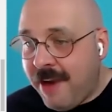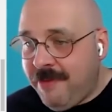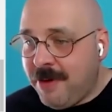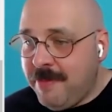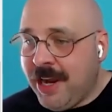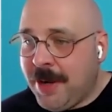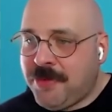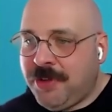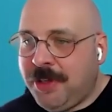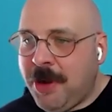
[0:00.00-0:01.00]
everyone
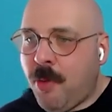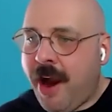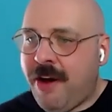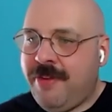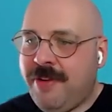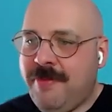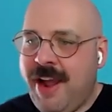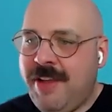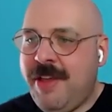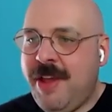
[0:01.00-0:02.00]
becomes really aware of it
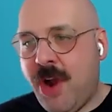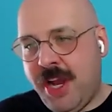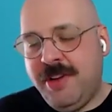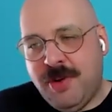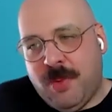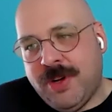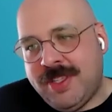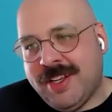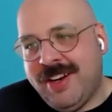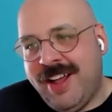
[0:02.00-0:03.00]
and they're working
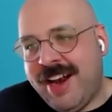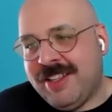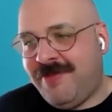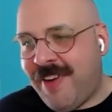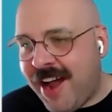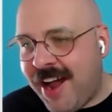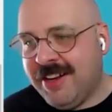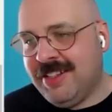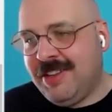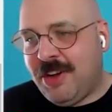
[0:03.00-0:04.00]
towards it, and it's fun
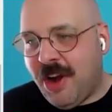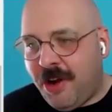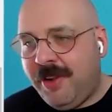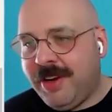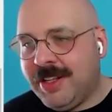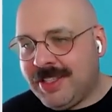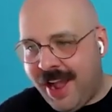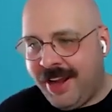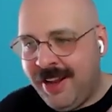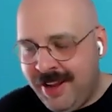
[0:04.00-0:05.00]
and it's a goal, and it's
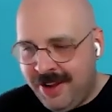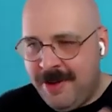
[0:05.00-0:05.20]
like,